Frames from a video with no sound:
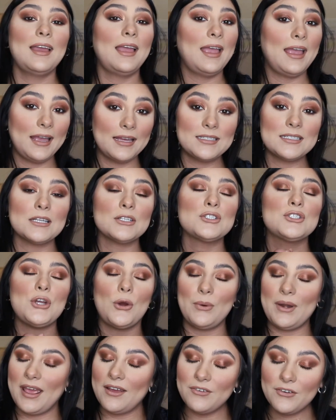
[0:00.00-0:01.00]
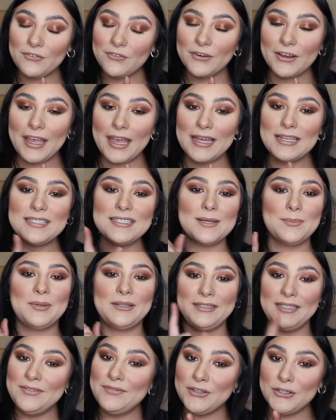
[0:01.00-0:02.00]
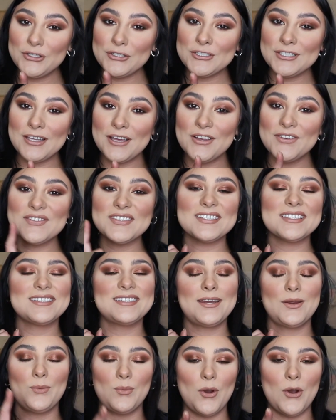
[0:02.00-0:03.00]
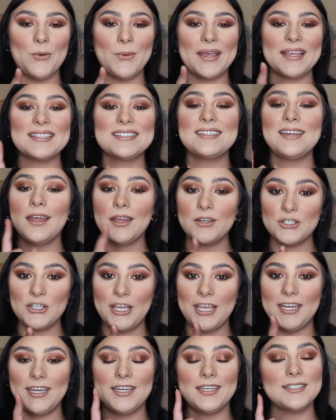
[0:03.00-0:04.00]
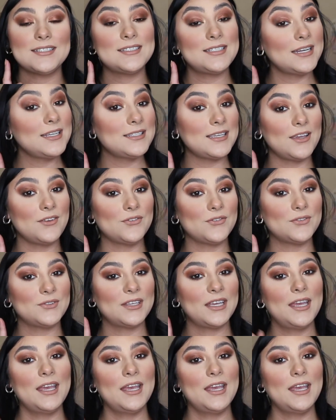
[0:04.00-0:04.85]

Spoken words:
And don't ever forget to believe in yourselves, stay woke, stay educated, and stay safe.